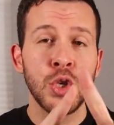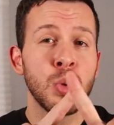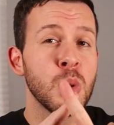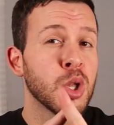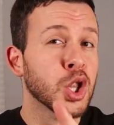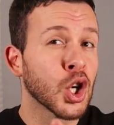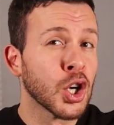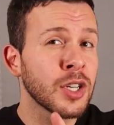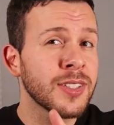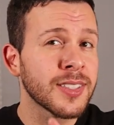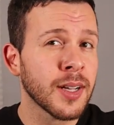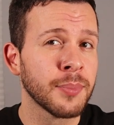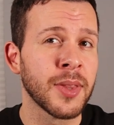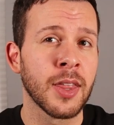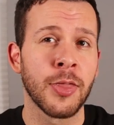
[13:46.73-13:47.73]
you learn
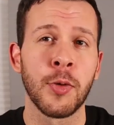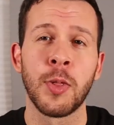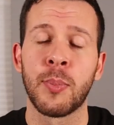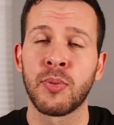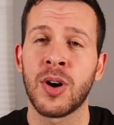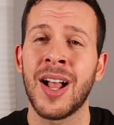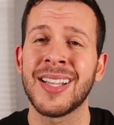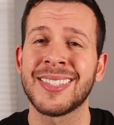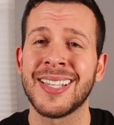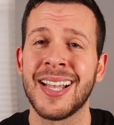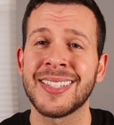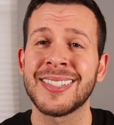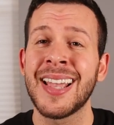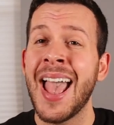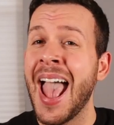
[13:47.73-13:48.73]
something through the
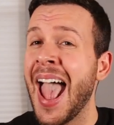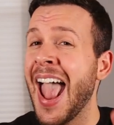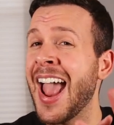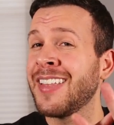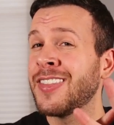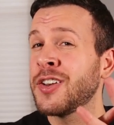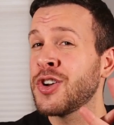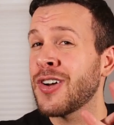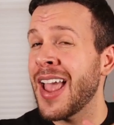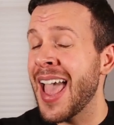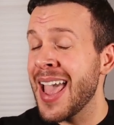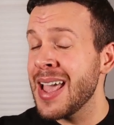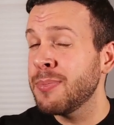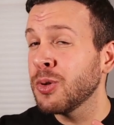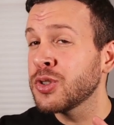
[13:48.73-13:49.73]
process, and then you're
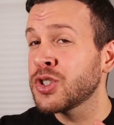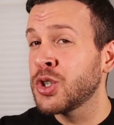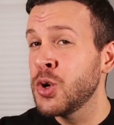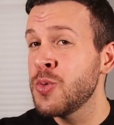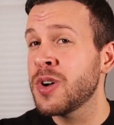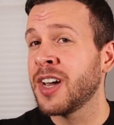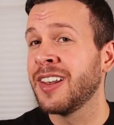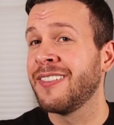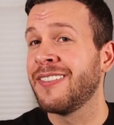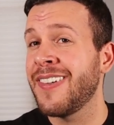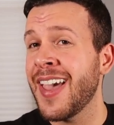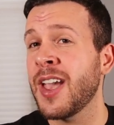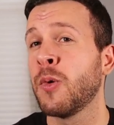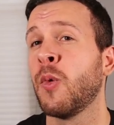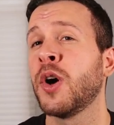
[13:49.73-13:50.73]
able to
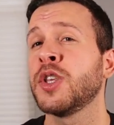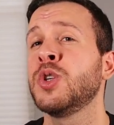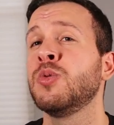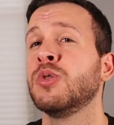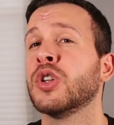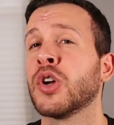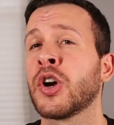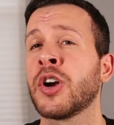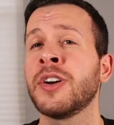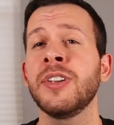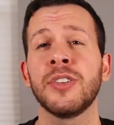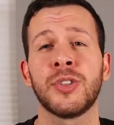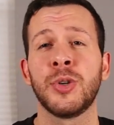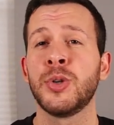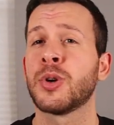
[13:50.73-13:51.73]
convey what you
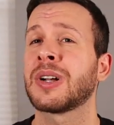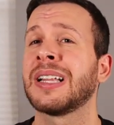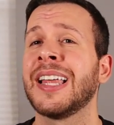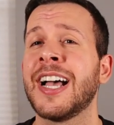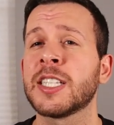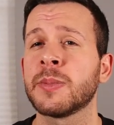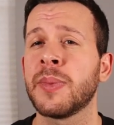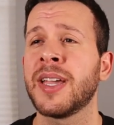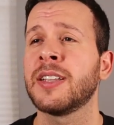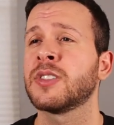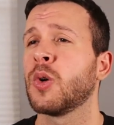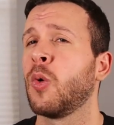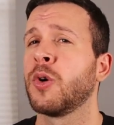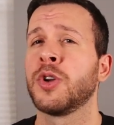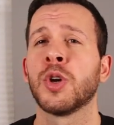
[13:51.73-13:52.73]
learned to your
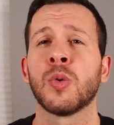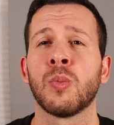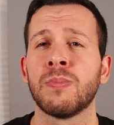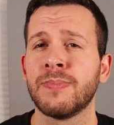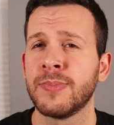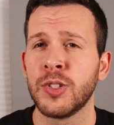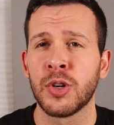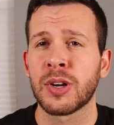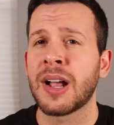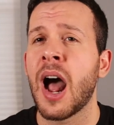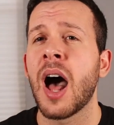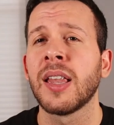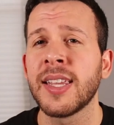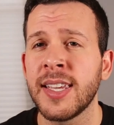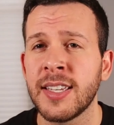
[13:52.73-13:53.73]
classmates or your, your
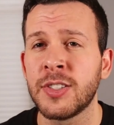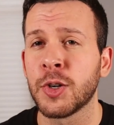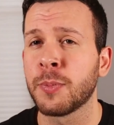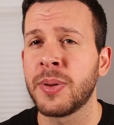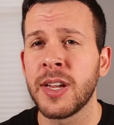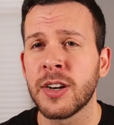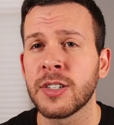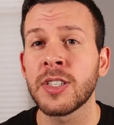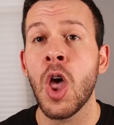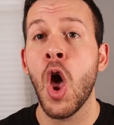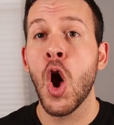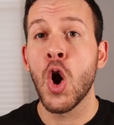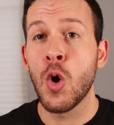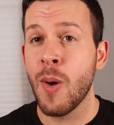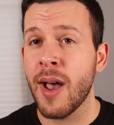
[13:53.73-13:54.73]
colleagues, your peers,
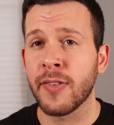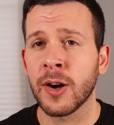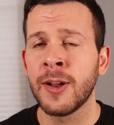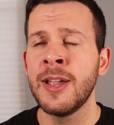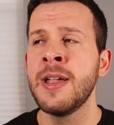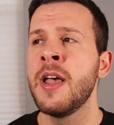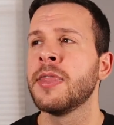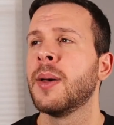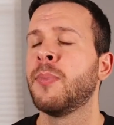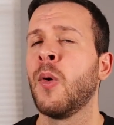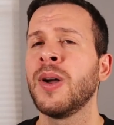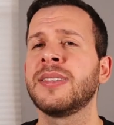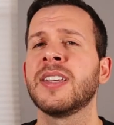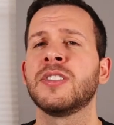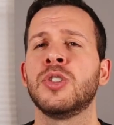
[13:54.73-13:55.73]
whoever. The
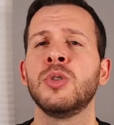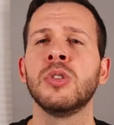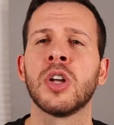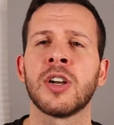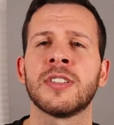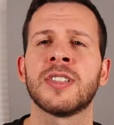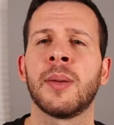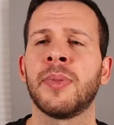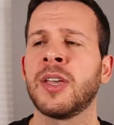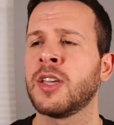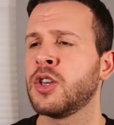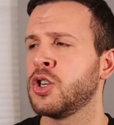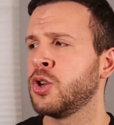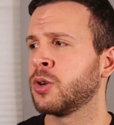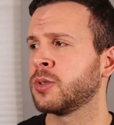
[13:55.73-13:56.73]
point is you learn
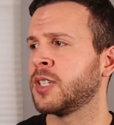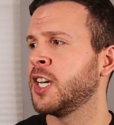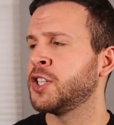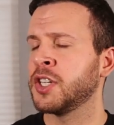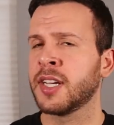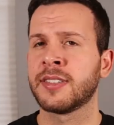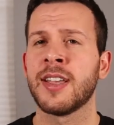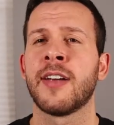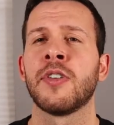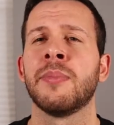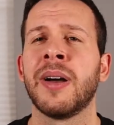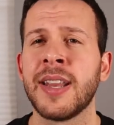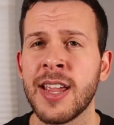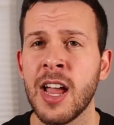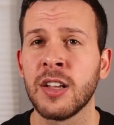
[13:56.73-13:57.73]
something, you're teaching it to
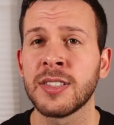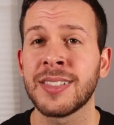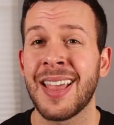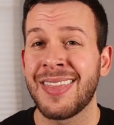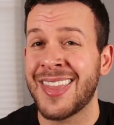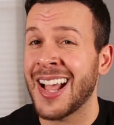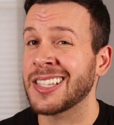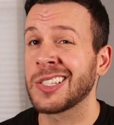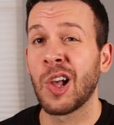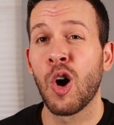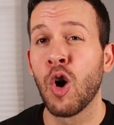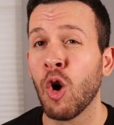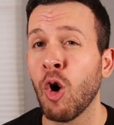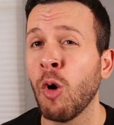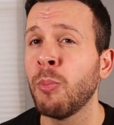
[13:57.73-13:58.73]
everybody else. That's the
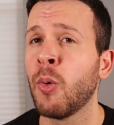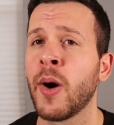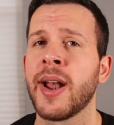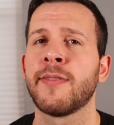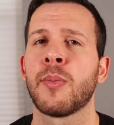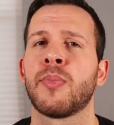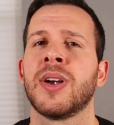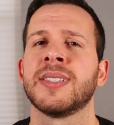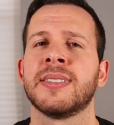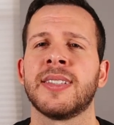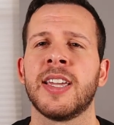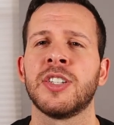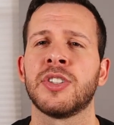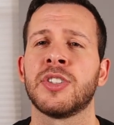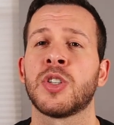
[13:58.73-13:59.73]
whole point of a
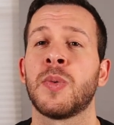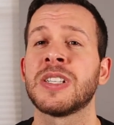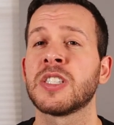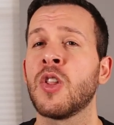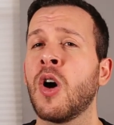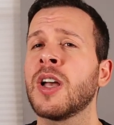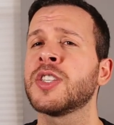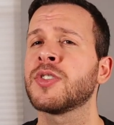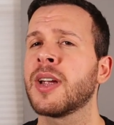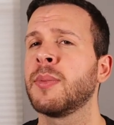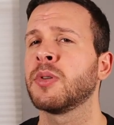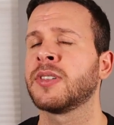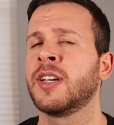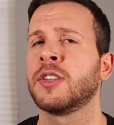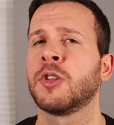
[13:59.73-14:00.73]
presentation. So as long as you're
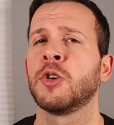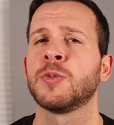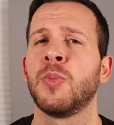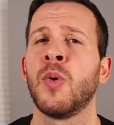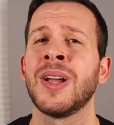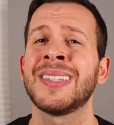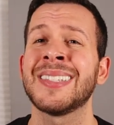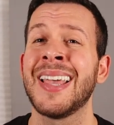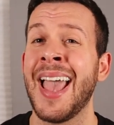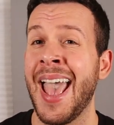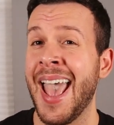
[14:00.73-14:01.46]
able to hit those points,